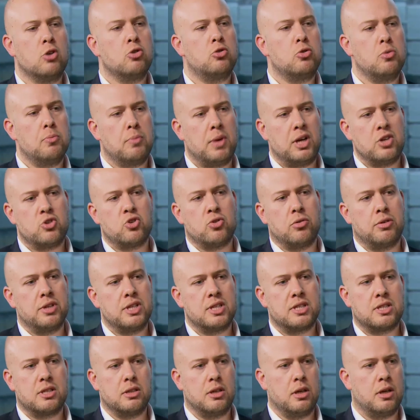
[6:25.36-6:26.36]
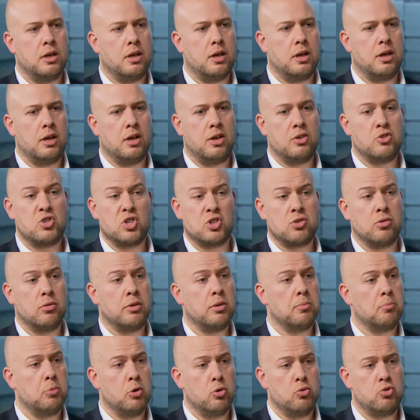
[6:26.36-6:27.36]
too much on a, uh, just
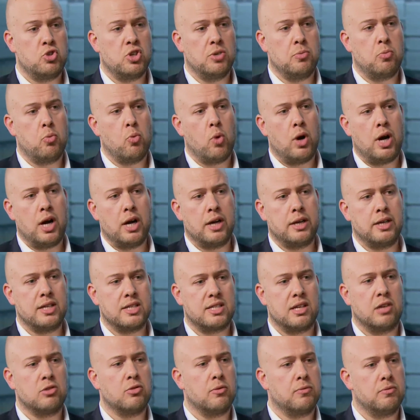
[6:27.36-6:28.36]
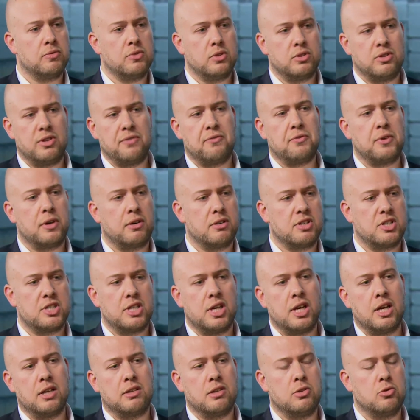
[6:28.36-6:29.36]
on a blue chip wine instead of
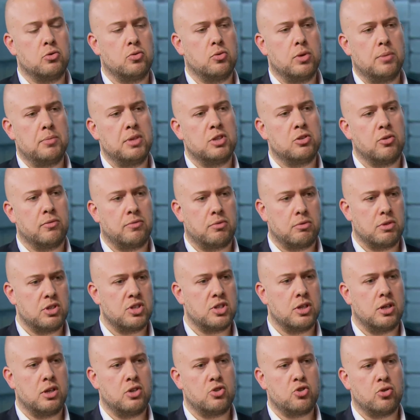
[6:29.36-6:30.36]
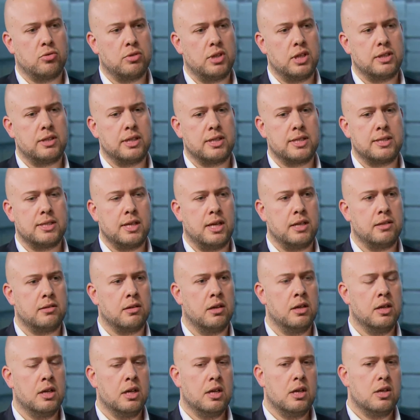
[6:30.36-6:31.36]
differentiate and do a bit of research on that extent.
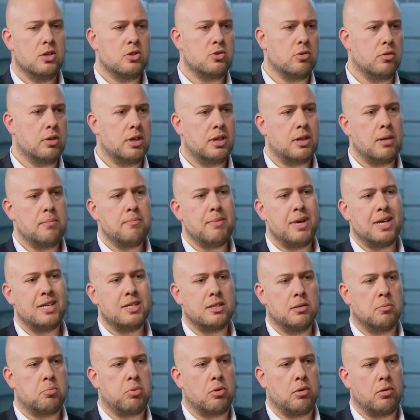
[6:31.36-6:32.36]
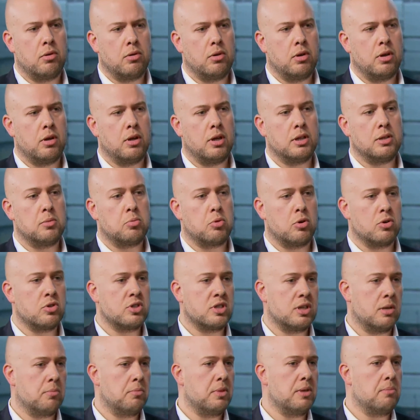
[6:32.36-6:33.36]
So it can make the, pro uh, the
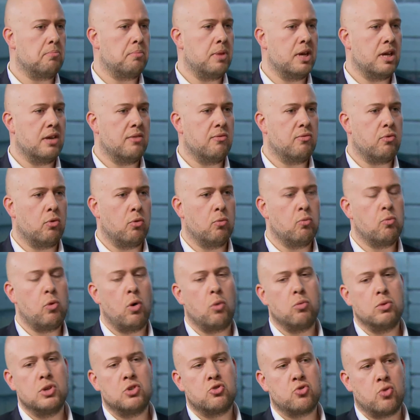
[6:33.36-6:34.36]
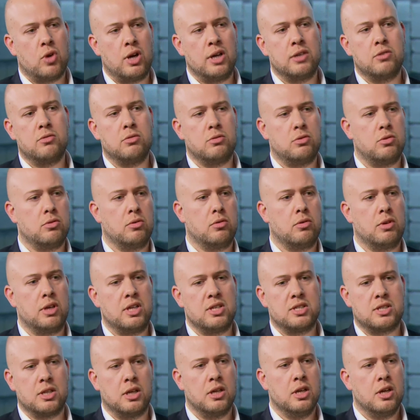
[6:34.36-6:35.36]
process a bit painful. What we try to do
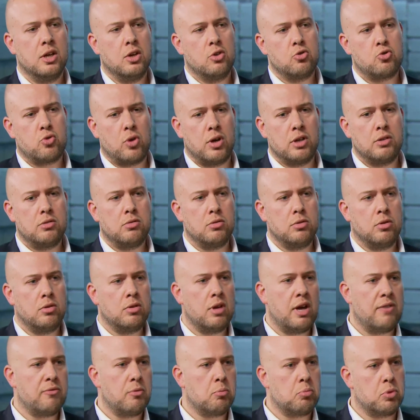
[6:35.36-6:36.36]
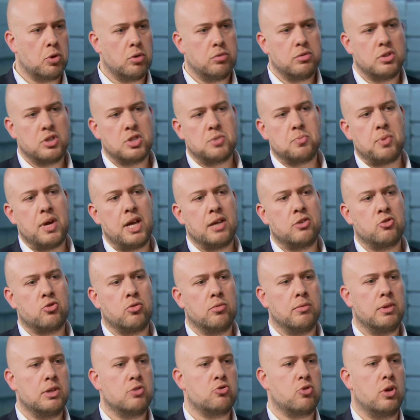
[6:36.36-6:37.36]
is try to have a broader
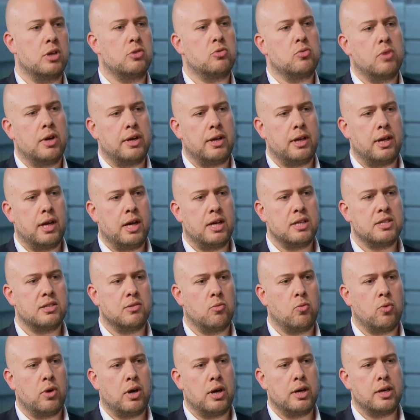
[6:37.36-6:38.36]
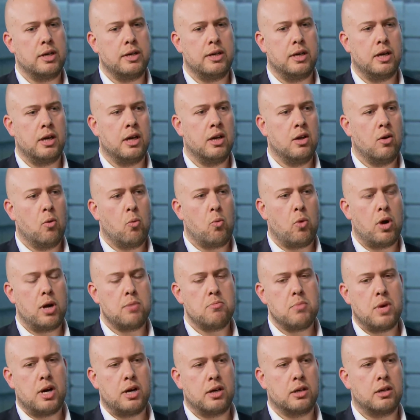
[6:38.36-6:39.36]
spectrum and try to analyze the wine uh,
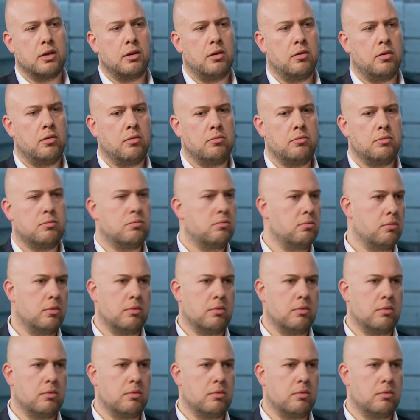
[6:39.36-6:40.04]
wine market on